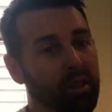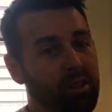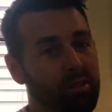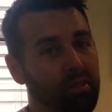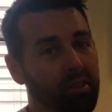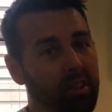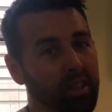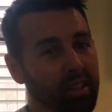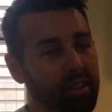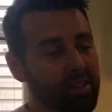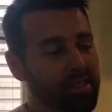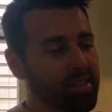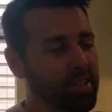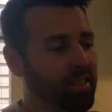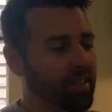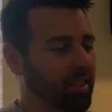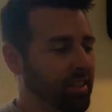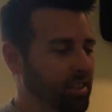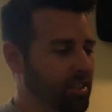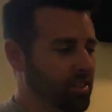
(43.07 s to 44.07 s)
much for us.
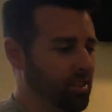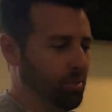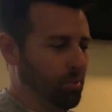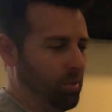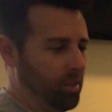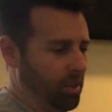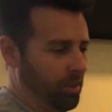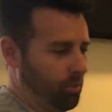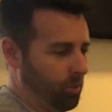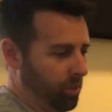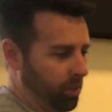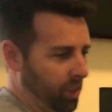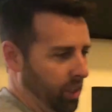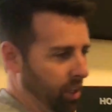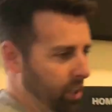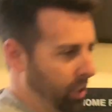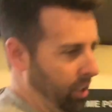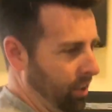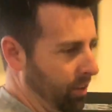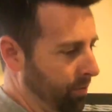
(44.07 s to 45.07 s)
This is the one that we're
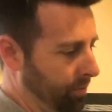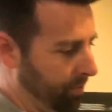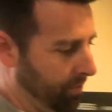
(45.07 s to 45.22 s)
getting.